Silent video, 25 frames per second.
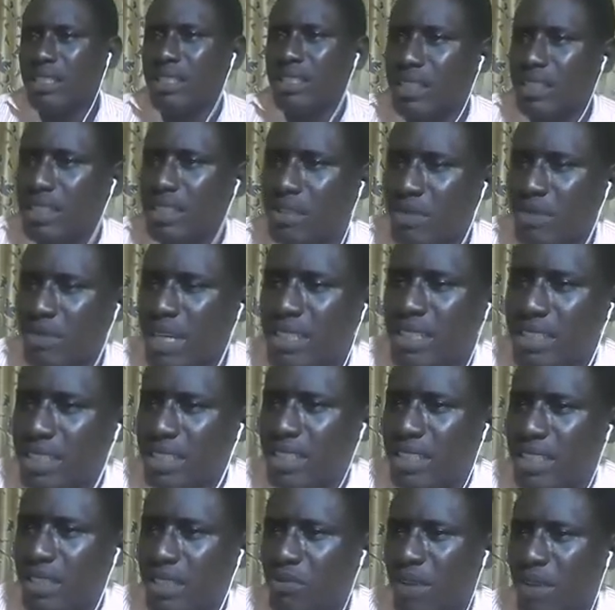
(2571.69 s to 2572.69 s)

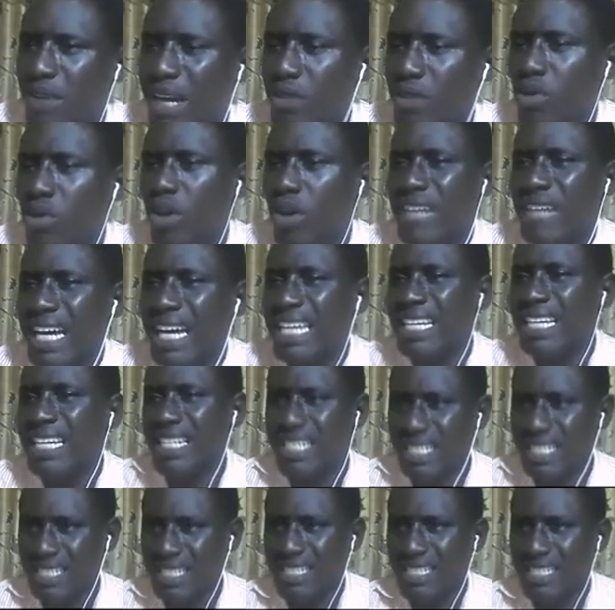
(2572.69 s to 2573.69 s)
the value of that
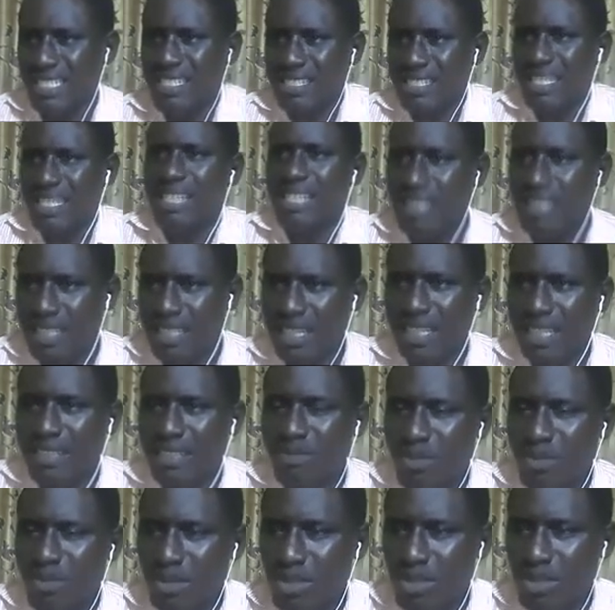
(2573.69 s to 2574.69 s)
increase in cent,
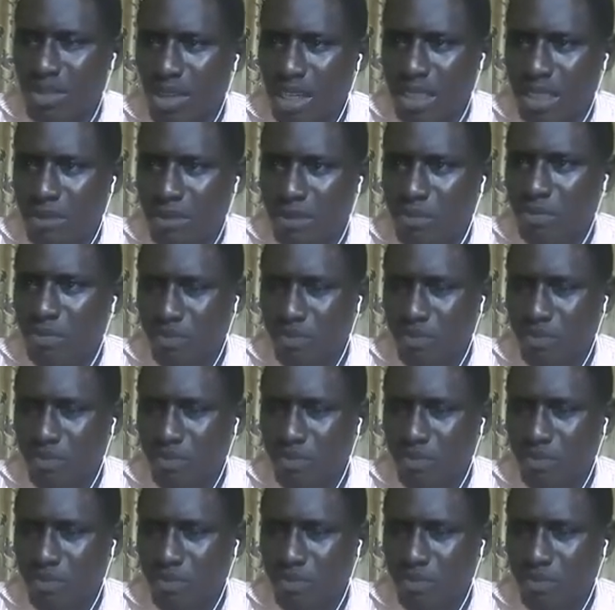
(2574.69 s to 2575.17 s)
dollar,